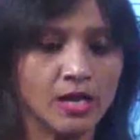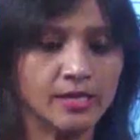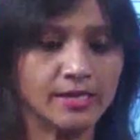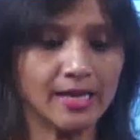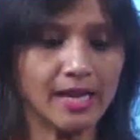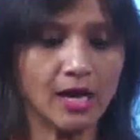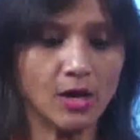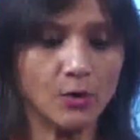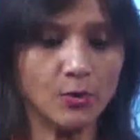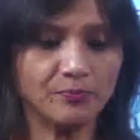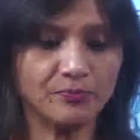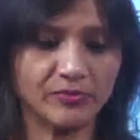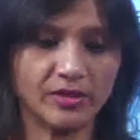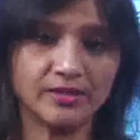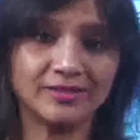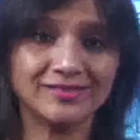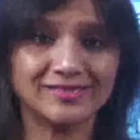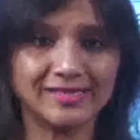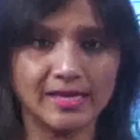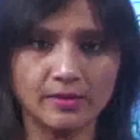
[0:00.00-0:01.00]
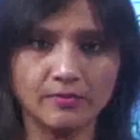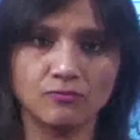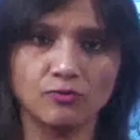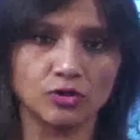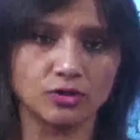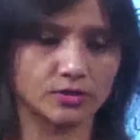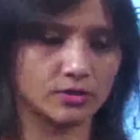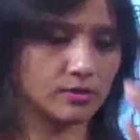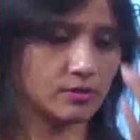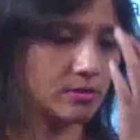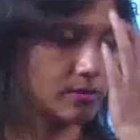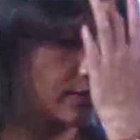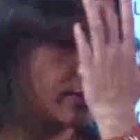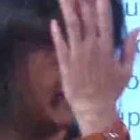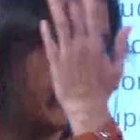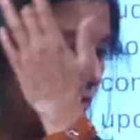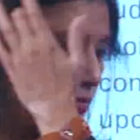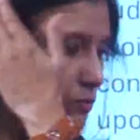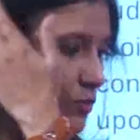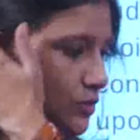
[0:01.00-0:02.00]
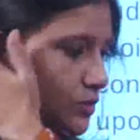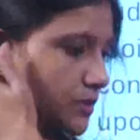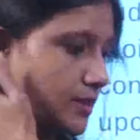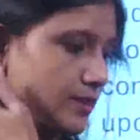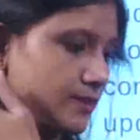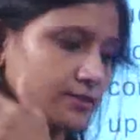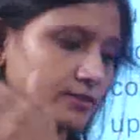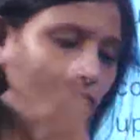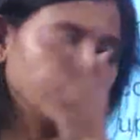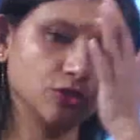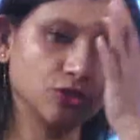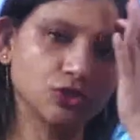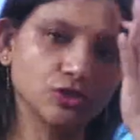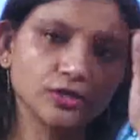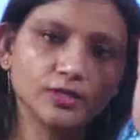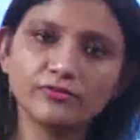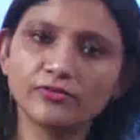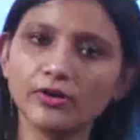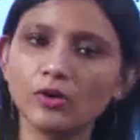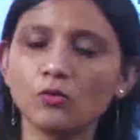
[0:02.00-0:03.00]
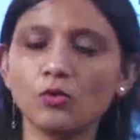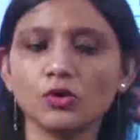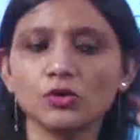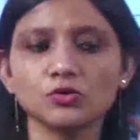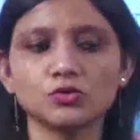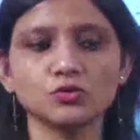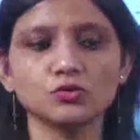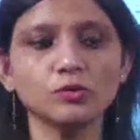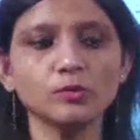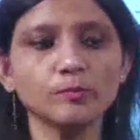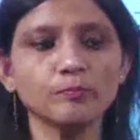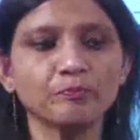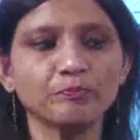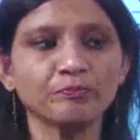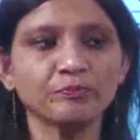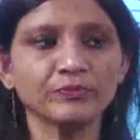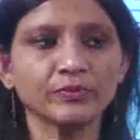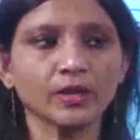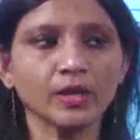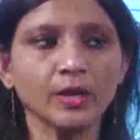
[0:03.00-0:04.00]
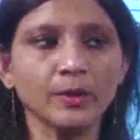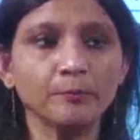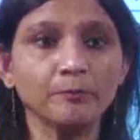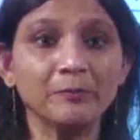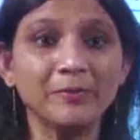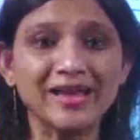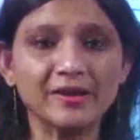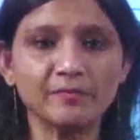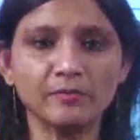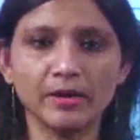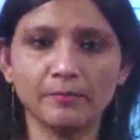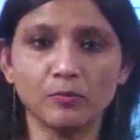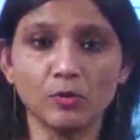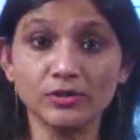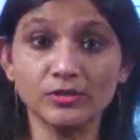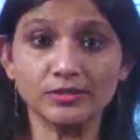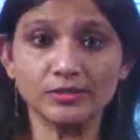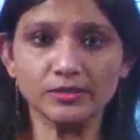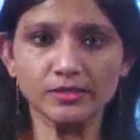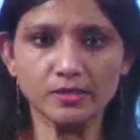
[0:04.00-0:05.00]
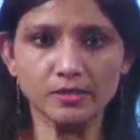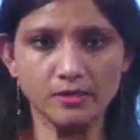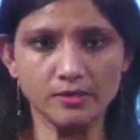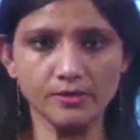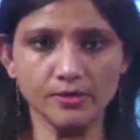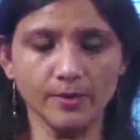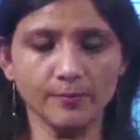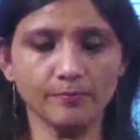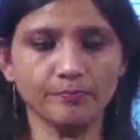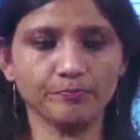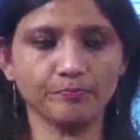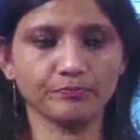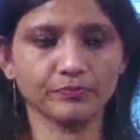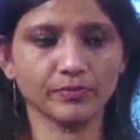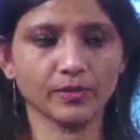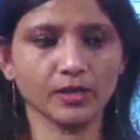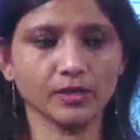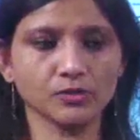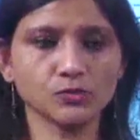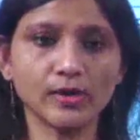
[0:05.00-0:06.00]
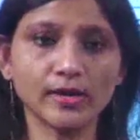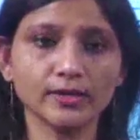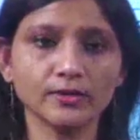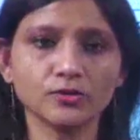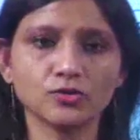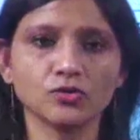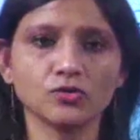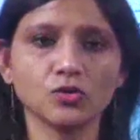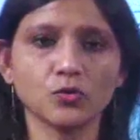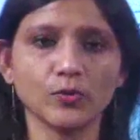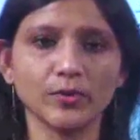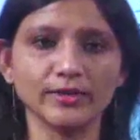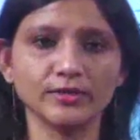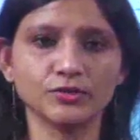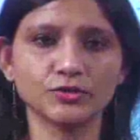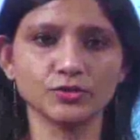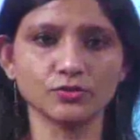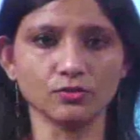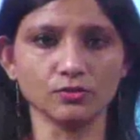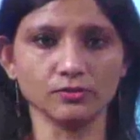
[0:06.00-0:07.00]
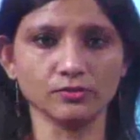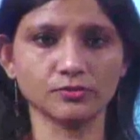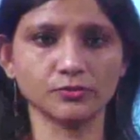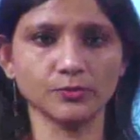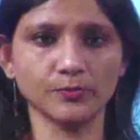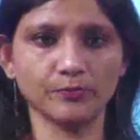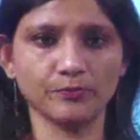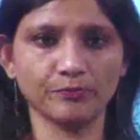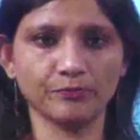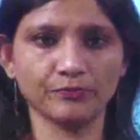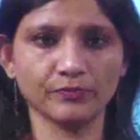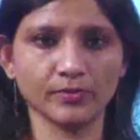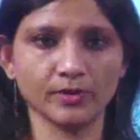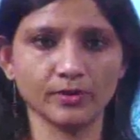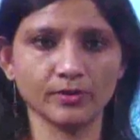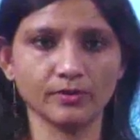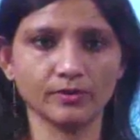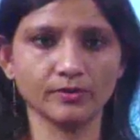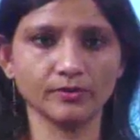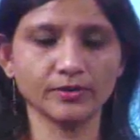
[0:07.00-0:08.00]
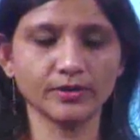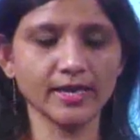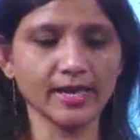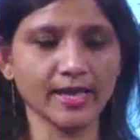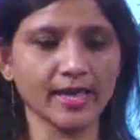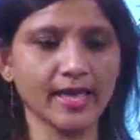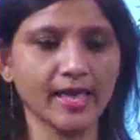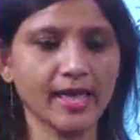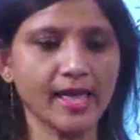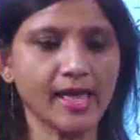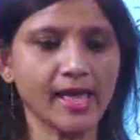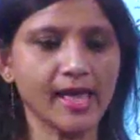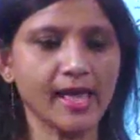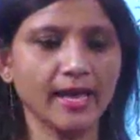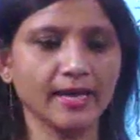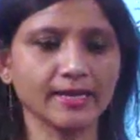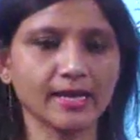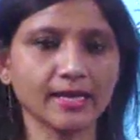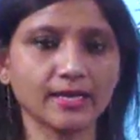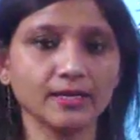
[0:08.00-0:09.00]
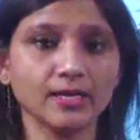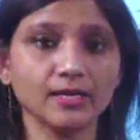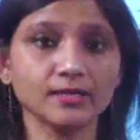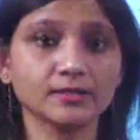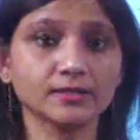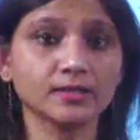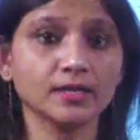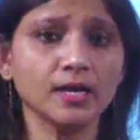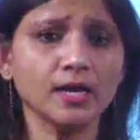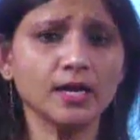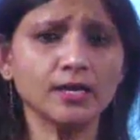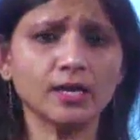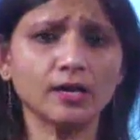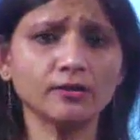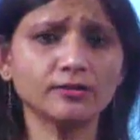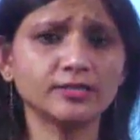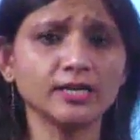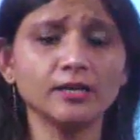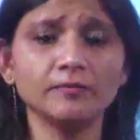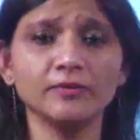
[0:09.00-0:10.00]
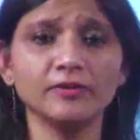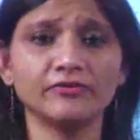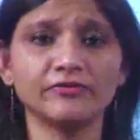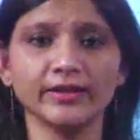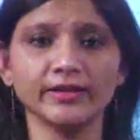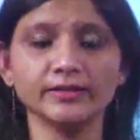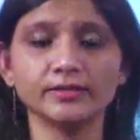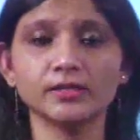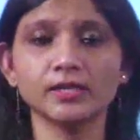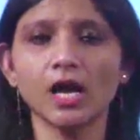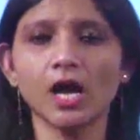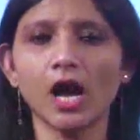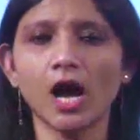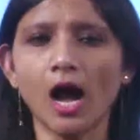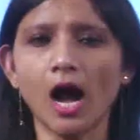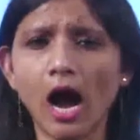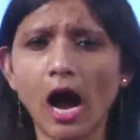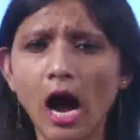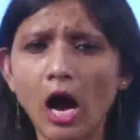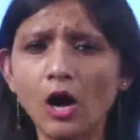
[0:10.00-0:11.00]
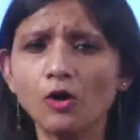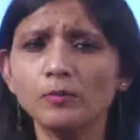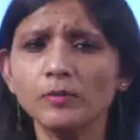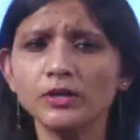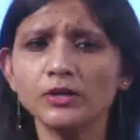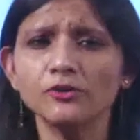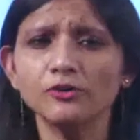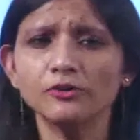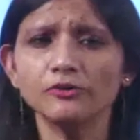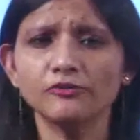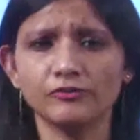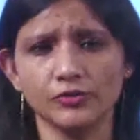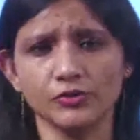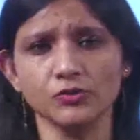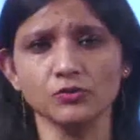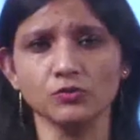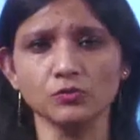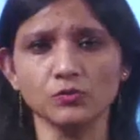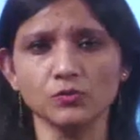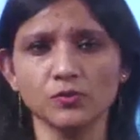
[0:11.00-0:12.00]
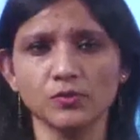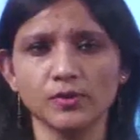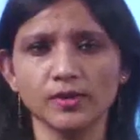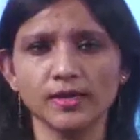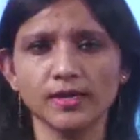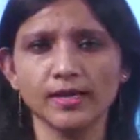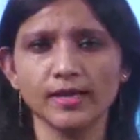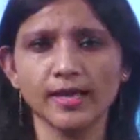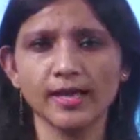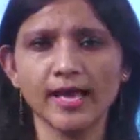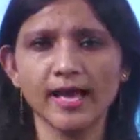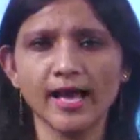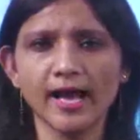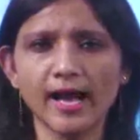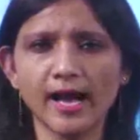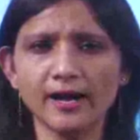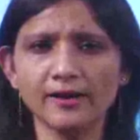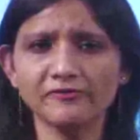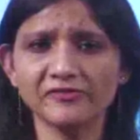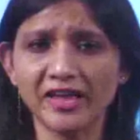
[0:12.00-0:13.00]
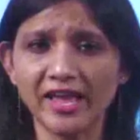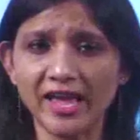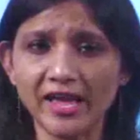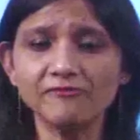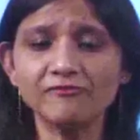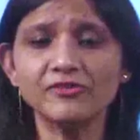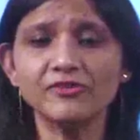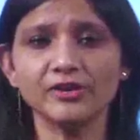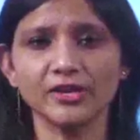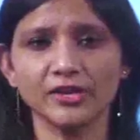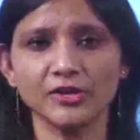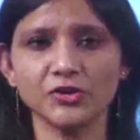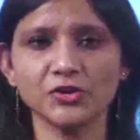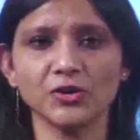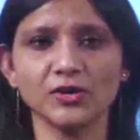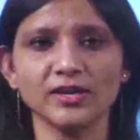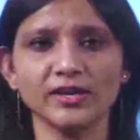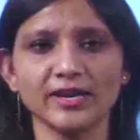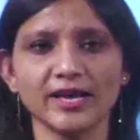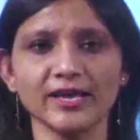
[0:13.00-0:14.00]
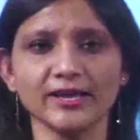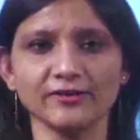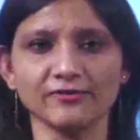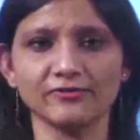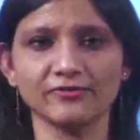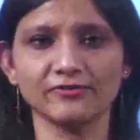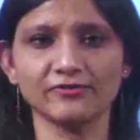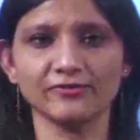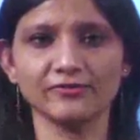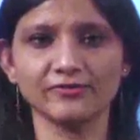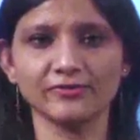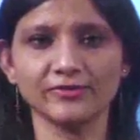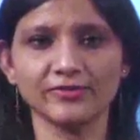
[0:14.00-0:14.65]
Now, in the same water uh, rainwater conservation, if I want to make my points clear, so I can throw a question also, okay? And I can ask, now tell me friends, how many of you have ever in your life